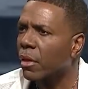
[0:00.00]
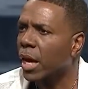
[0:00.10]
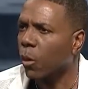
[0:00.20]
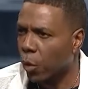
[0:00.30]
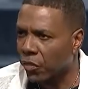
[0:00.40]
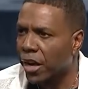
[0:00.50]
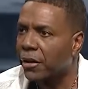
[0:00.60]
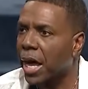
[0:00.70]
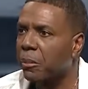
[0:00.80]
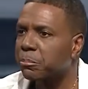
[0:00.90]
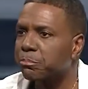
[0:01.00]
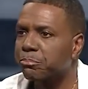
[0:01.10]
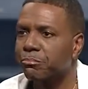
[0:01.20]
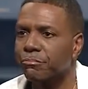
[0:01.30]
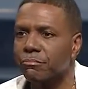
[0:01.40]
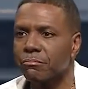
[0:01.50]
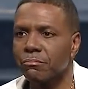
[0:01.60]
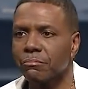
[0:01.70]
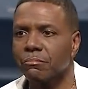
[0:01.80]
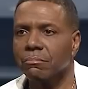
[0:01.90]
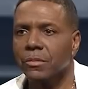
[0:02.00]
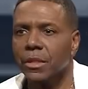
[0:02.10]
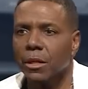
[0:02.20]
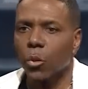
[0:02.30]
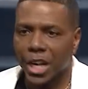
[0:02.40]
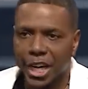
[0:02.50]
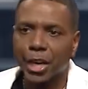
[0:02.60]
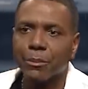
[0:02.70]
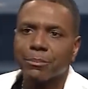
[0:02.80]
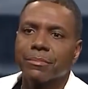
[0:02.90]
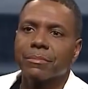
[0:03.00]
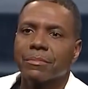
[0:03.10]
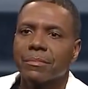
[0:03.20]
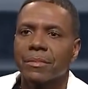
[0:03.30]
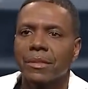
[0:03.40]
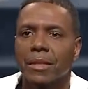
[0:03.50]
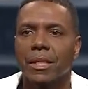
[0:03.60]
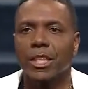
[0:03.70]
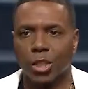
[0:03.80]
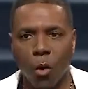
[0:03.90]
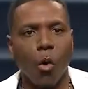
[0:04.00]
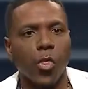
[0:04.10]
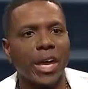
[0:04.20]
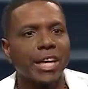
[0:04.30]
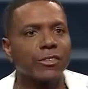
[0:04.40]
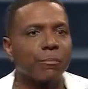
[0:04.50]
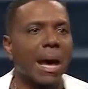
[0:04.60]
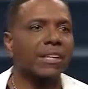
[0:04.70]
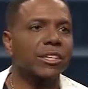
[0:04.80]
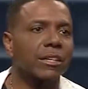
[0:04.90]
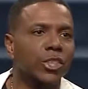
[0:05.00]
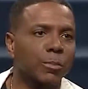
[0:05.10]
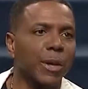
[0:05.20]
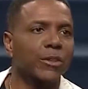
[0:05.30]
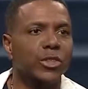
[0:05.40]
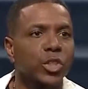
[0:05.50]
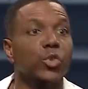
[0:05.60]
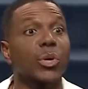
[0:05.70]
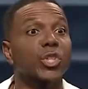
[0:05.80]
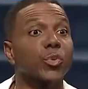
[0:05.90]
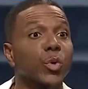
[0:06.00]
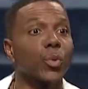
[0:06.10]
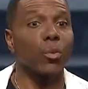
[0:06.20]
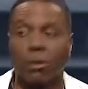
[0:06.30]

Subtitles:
And we're there now. We're here. This whole thing is about to experience a switcheroo.